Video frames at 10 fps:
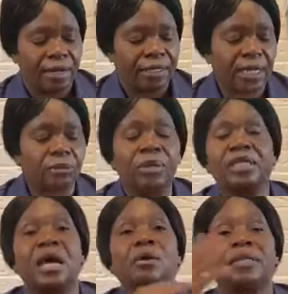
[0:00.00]
It says,
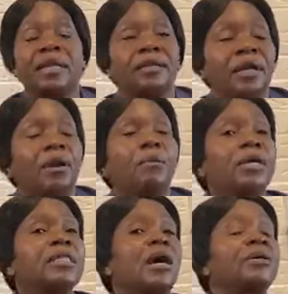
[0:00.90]
without
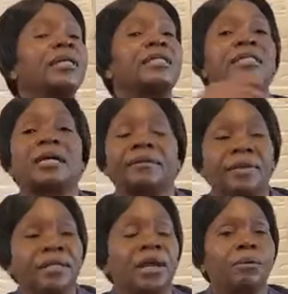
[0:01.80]
a
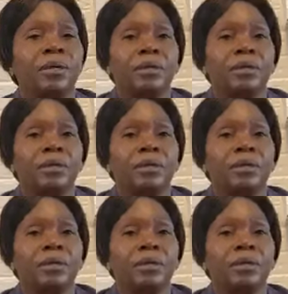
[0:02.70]
sacrifice.